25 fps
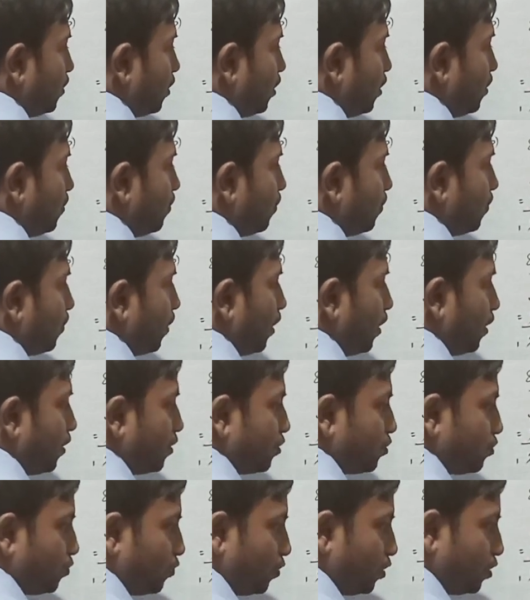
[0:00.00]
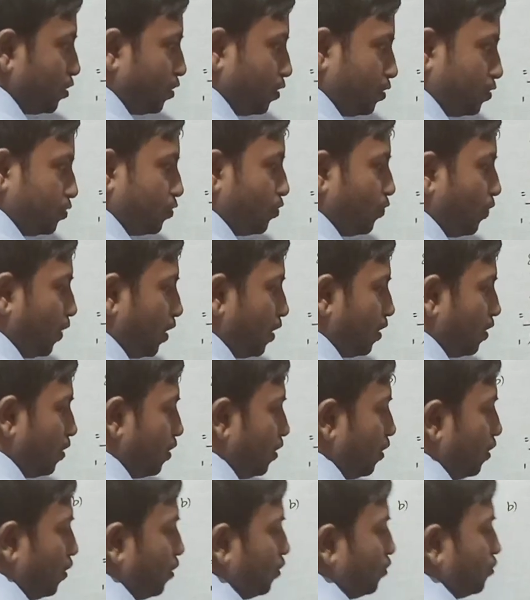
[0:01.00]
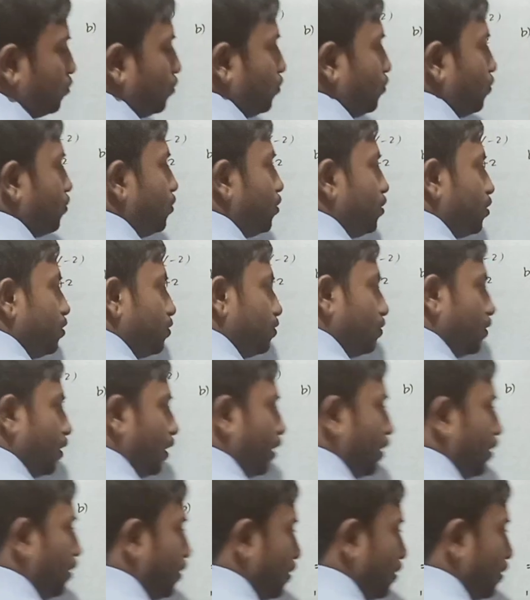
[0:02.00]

3 minus 2 is also 1, so no need to write.